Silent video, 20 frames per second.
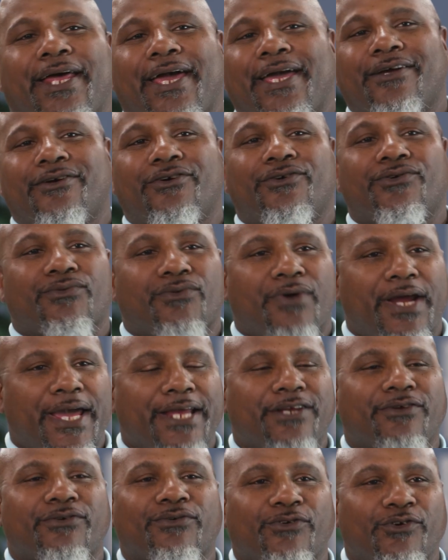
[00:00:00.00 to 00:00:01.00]
with a
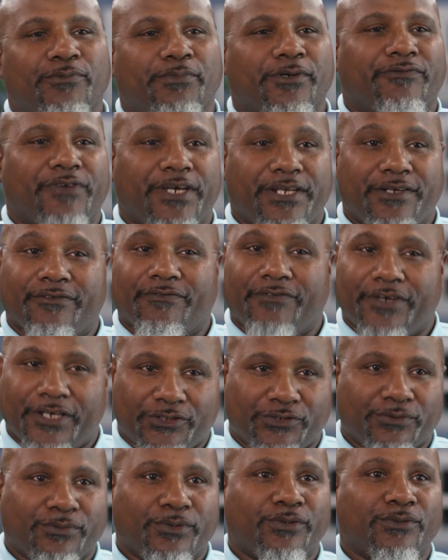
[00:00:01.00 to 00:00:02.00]
great group of
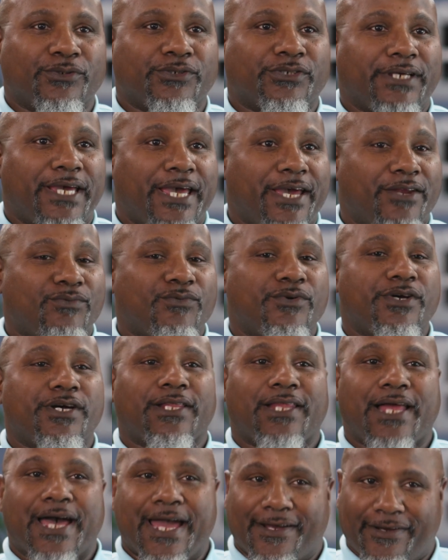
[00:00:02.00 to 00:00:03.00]
individuals and
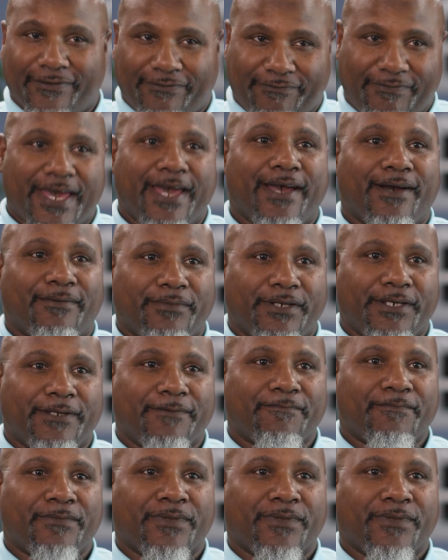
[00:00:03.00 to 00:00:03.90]
we're like a family.